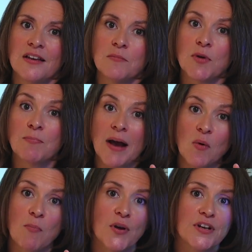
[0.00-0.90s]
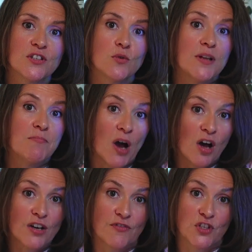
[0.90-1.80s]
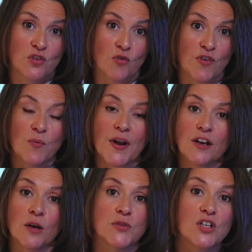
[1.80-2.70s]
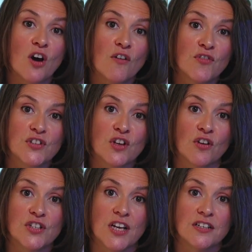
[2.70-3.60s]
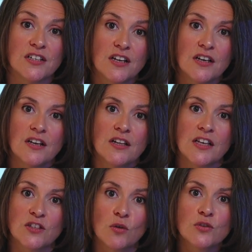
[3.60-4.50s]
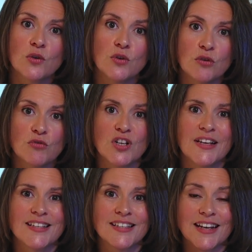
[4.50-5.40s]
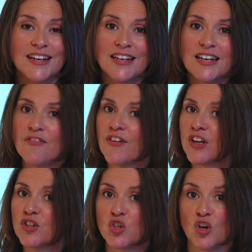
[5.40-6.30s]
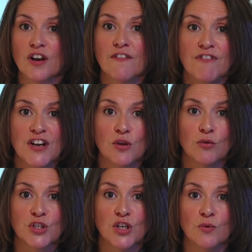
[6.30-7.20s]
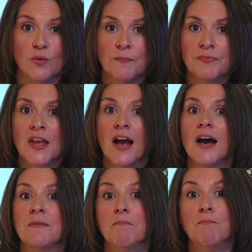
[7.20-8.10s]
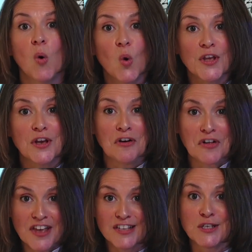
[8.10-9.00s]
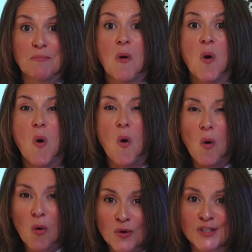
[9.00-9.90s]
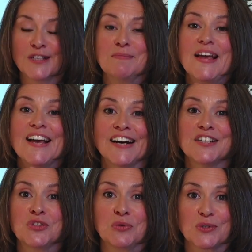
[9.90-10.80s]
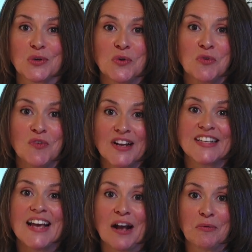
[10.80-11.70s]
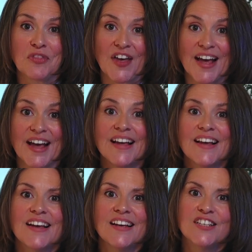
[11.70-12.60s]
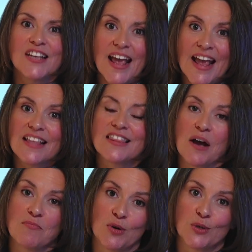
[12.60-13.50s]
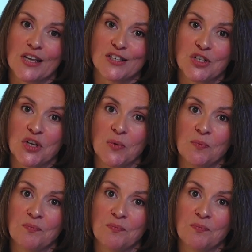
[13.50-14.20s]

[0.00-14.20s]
But PowerPoint is only part of the story when it comes to conference content. There's also usually a significant chunk of video too. And boy, are there some awesome AI tools already out there to aid that process too.